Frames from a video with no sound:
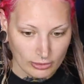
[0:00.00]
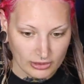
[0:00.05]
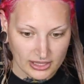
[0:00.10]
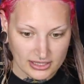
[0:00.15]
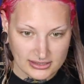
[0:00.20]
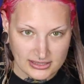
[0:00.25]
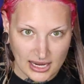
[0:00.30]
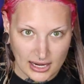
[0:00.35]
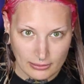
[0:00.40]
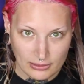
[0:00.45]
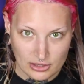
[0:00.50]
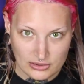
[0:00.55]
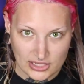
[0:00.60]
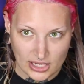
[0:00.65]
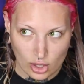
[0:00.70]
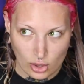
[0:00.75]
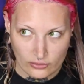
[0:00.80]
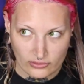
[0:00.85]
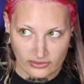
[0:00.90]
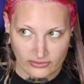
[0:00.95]
But this time there's
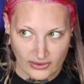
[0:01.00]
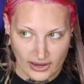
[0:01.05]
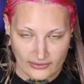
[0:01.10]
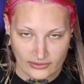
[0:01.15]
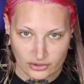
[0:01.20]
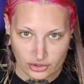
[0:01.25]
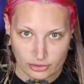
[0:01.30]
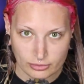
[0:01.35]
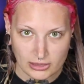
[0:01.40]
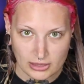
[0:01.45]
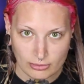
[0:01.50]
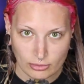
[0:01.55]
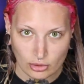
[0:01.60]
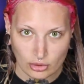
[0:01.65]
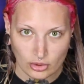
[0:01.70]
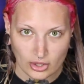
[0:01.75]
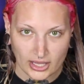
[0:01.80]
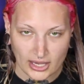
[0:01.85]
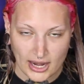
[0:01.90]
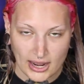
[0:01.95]
like over 500
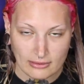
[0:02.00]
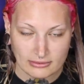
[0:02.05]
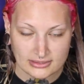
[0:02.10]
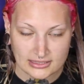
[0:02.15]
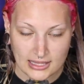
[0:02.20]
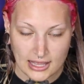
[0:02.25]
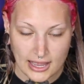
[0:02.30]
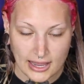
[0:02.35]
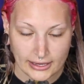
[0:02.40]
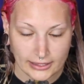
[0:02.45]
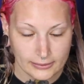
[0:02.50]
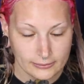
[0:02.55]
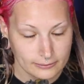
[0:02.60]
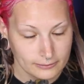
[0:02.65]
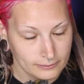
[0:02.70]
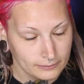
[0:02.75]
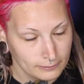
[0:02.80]
people and I was like,